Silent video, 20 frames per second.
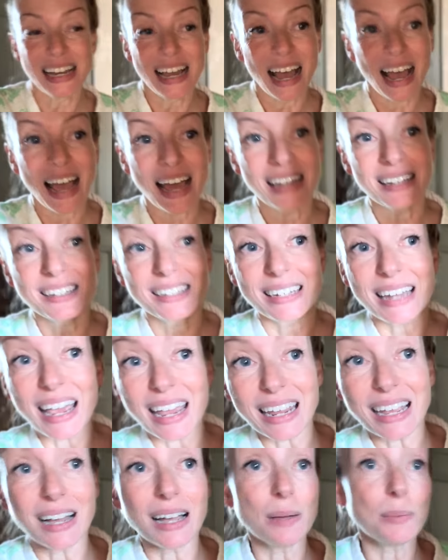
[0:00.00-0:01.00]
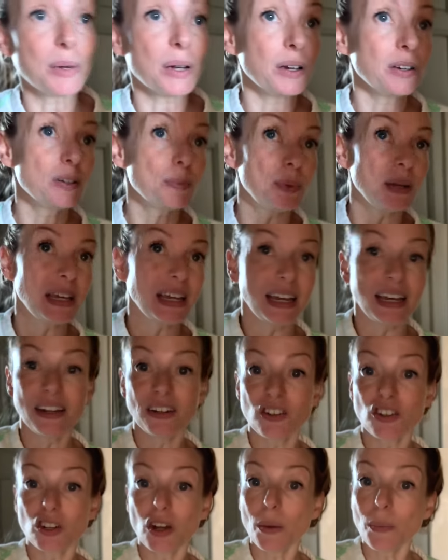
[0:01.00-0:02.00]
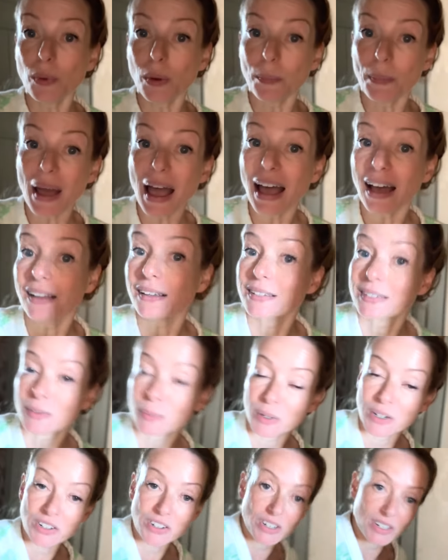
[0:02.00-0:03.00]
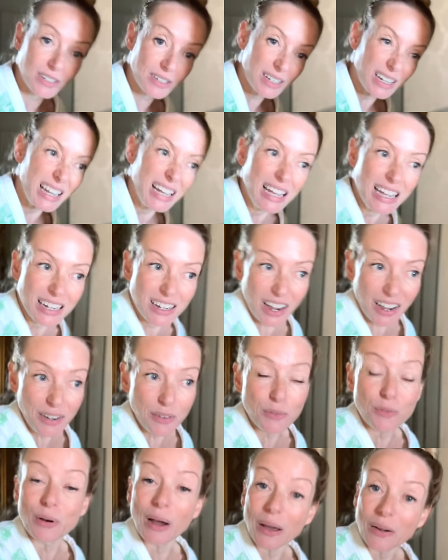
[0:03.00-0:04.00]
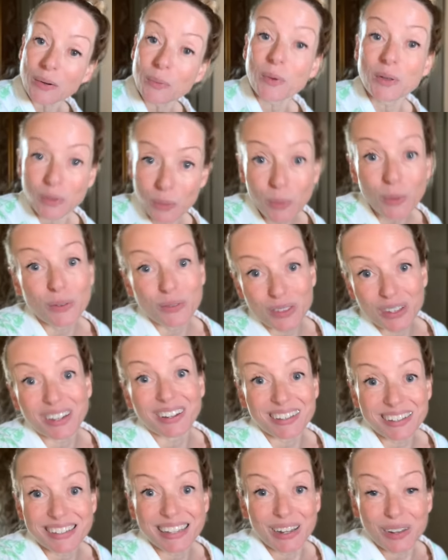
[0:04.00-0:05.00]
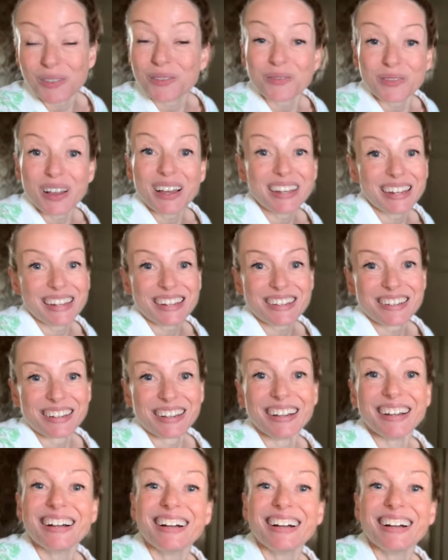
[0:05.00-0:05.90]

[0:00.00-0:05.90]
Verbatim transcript: And today I'm going to be in Chambre Perse, which is kind of crowded with all of the car salon furniture.